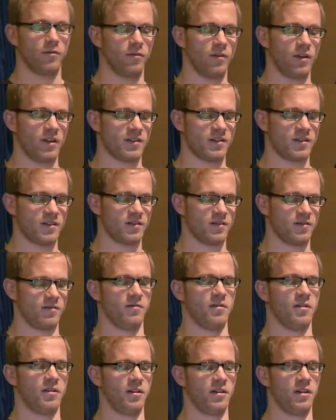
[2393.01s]
That's
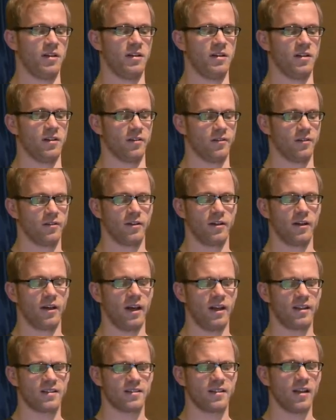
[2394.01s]
in here.
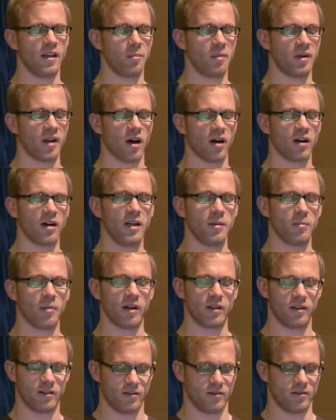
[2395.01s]
It's still a bit ugly,
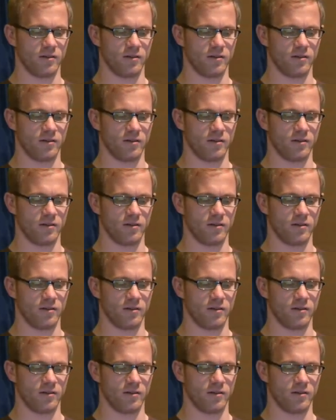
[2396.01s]
but